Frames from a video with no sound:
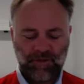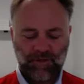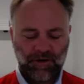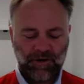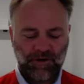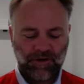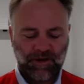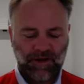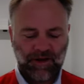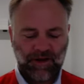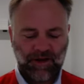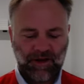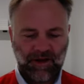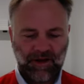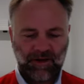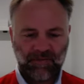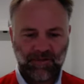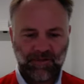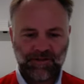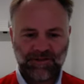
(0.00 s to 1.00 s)
One,
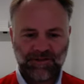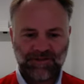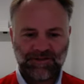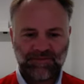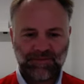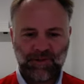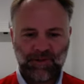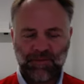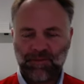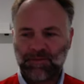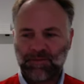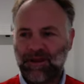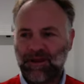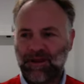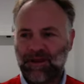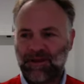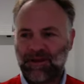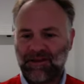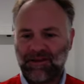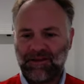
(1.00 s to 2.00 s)
um, and this is
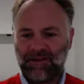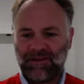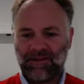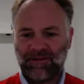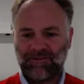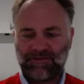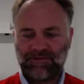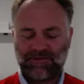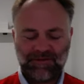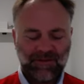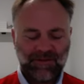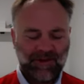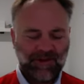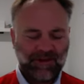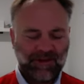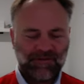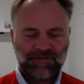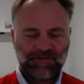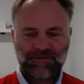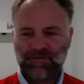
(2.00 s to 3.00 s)
probably gives
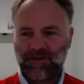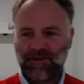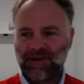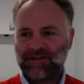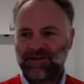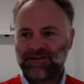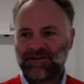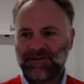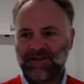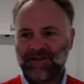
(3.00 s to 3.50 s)
gives the readers an